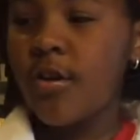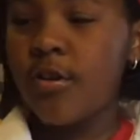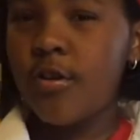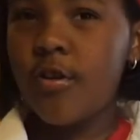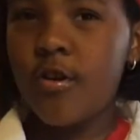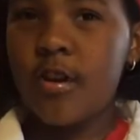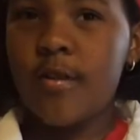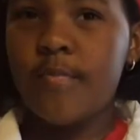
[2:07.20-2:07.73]
you're
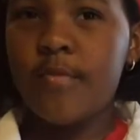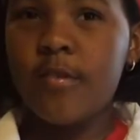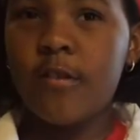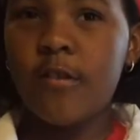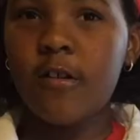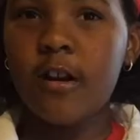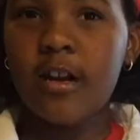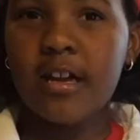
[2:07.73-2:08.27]
going to
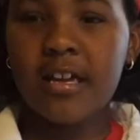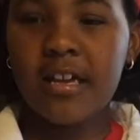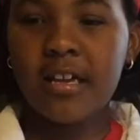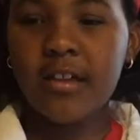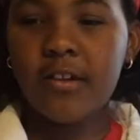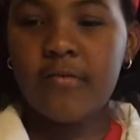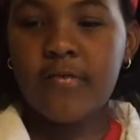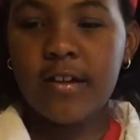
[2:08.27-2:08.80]
pour
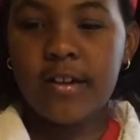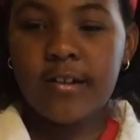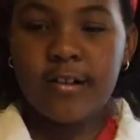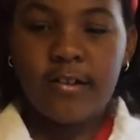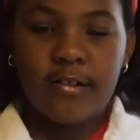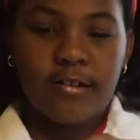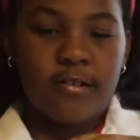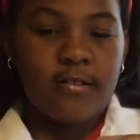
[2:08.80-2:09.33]
in your
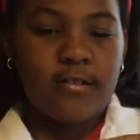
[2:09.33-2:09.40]
vinegar.